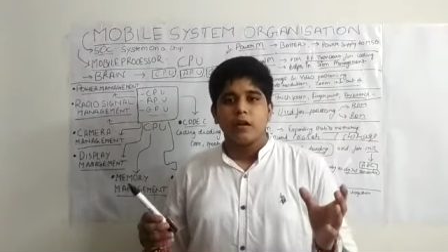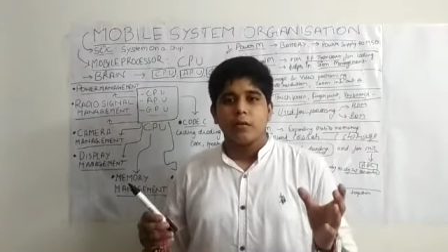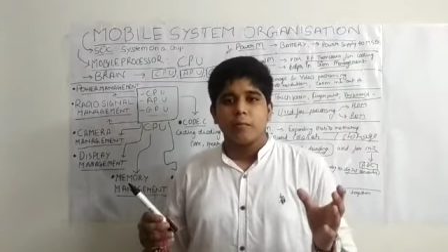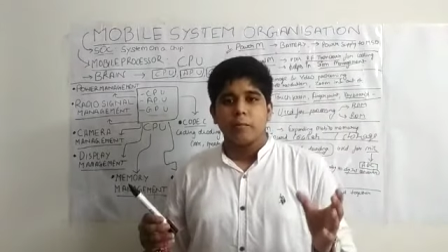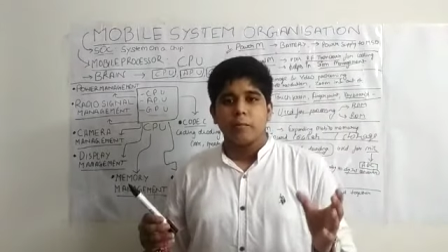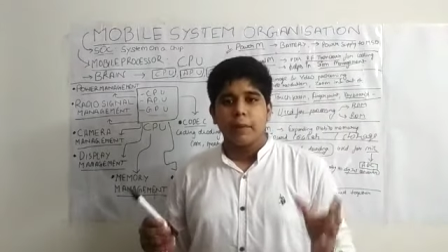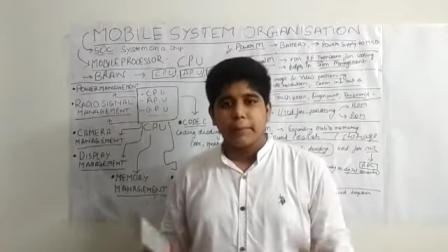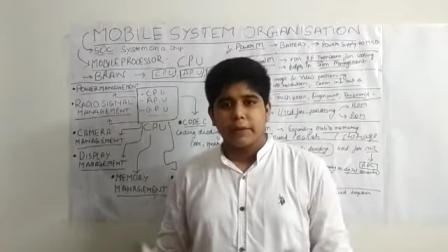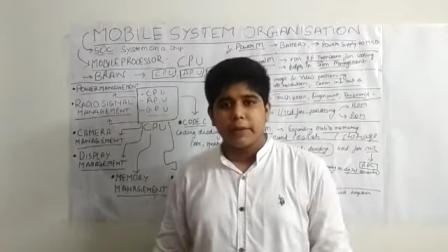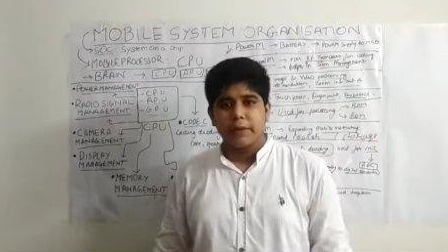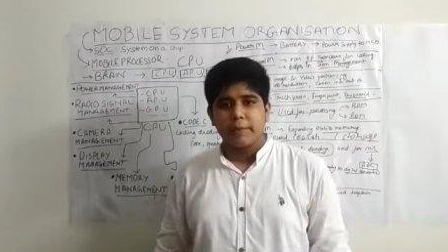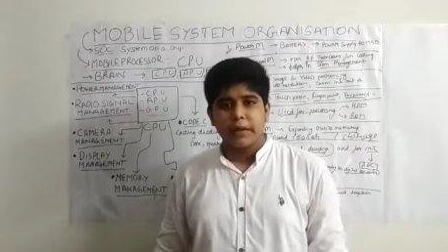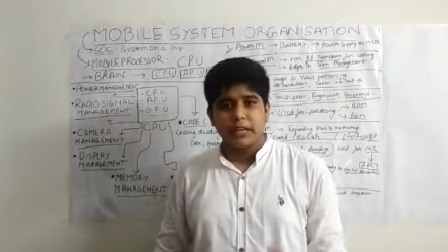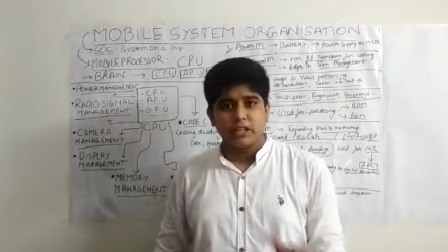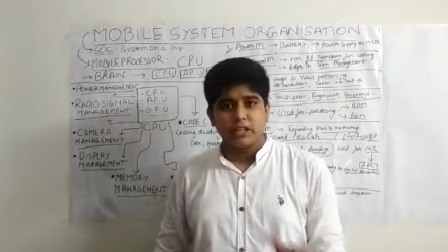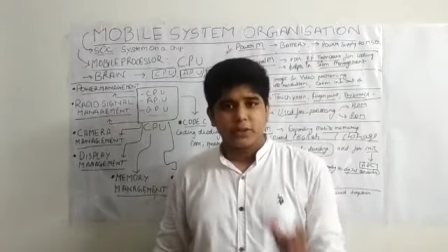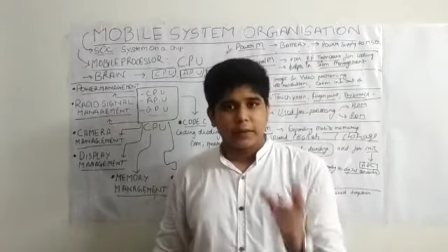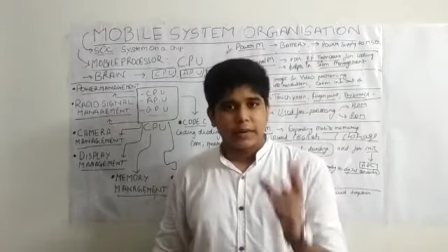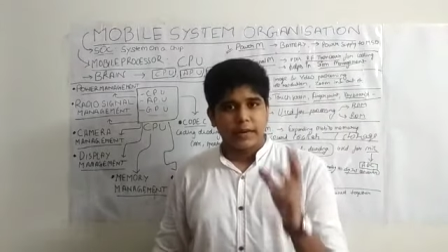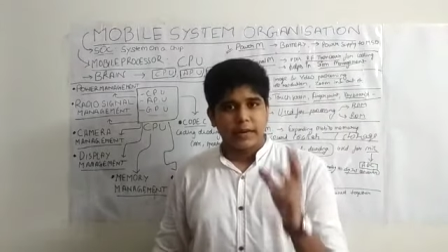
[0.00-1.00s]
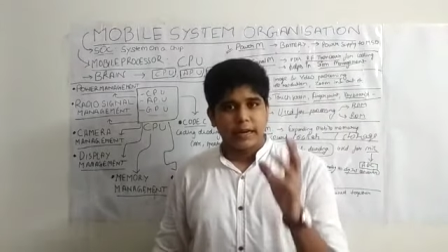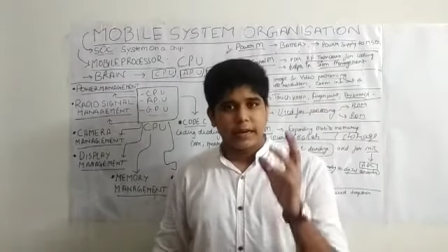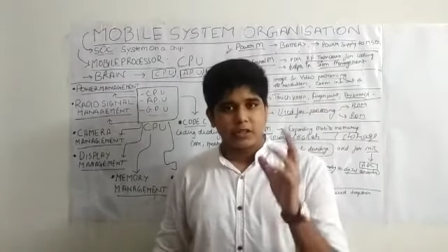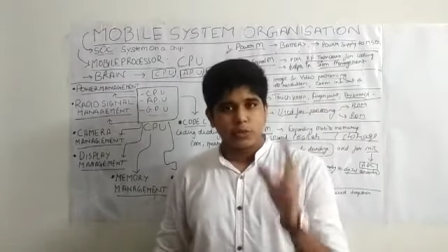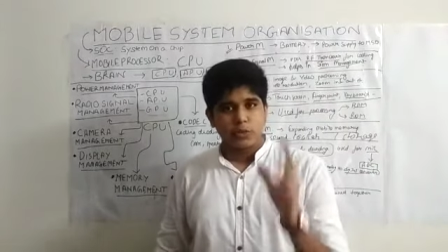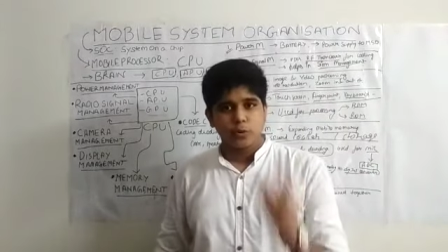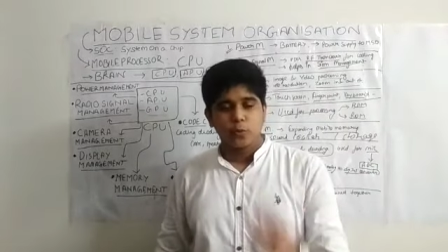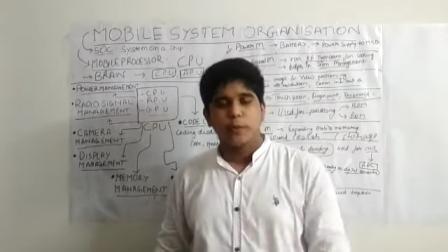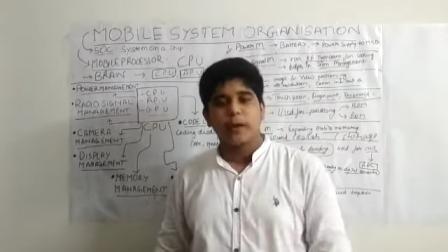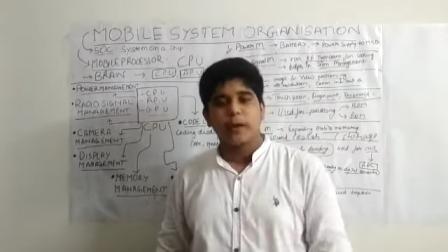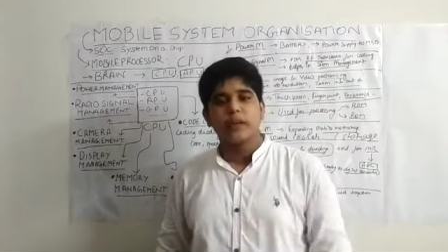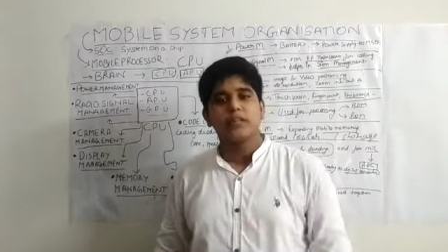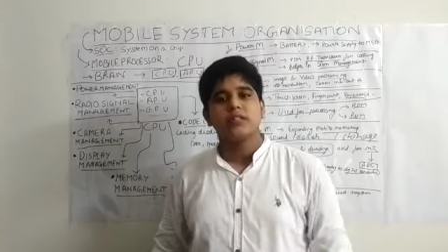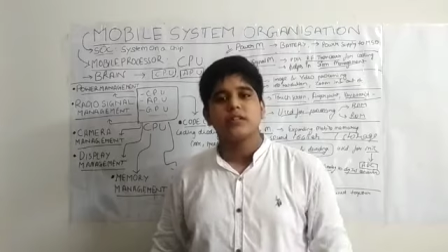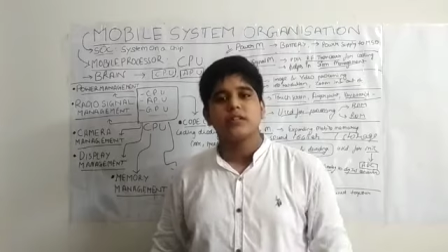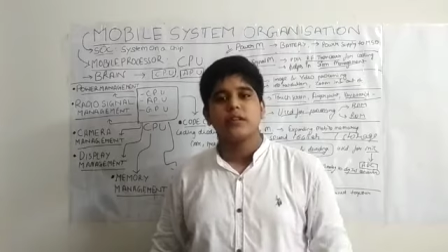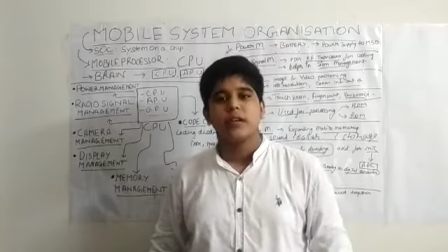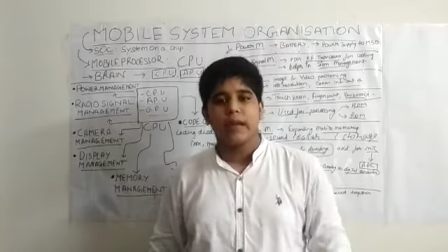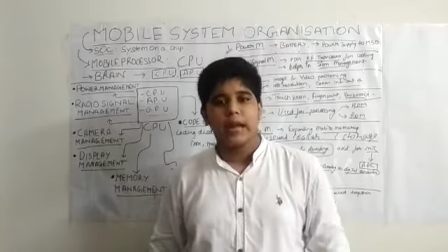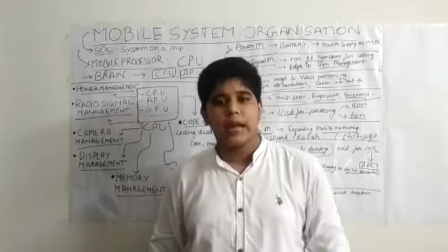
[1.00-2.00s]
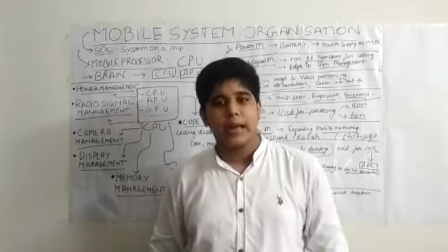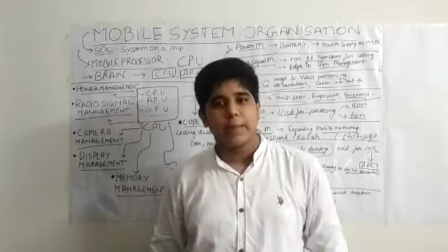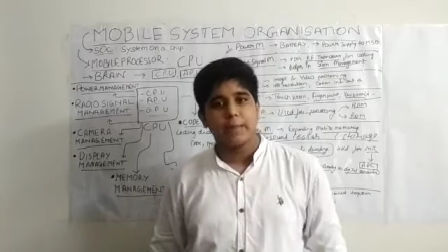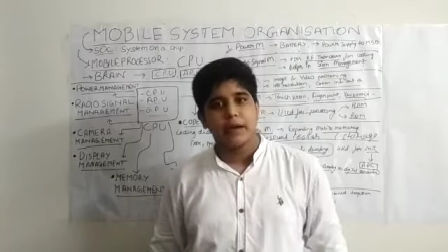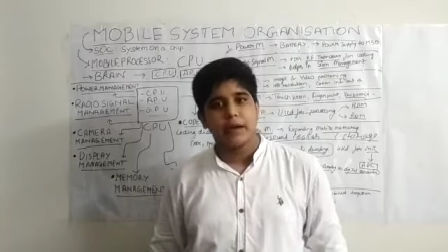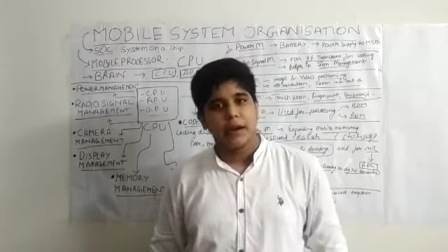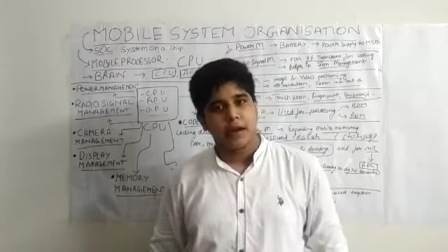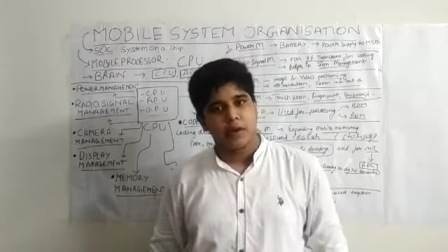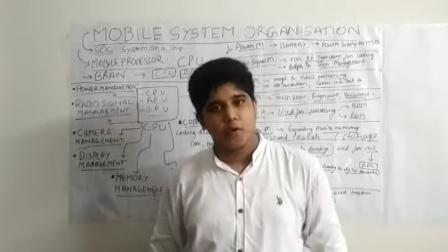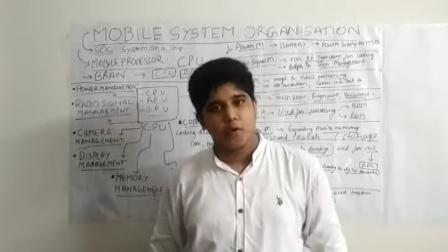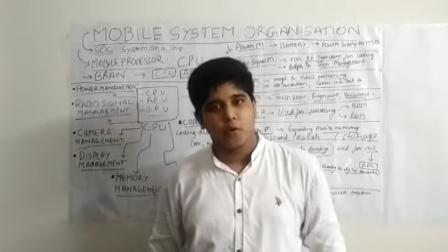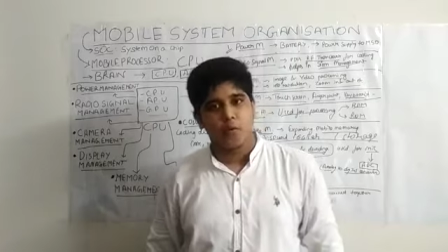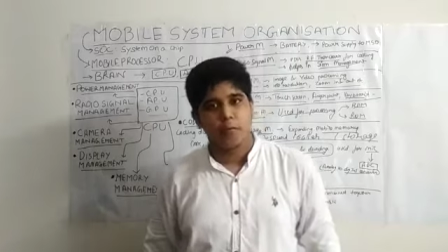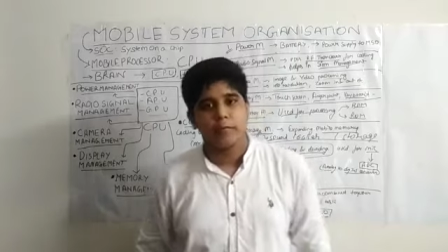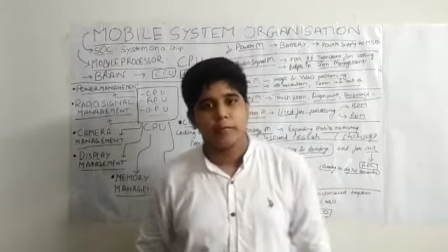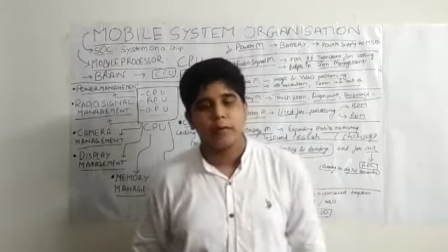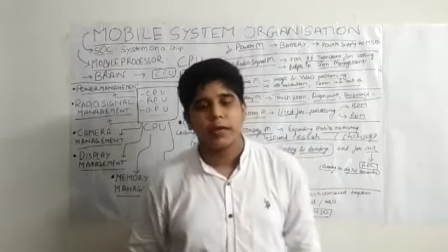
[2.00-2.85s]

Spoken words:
Memory management has two parts, RAM and ROM.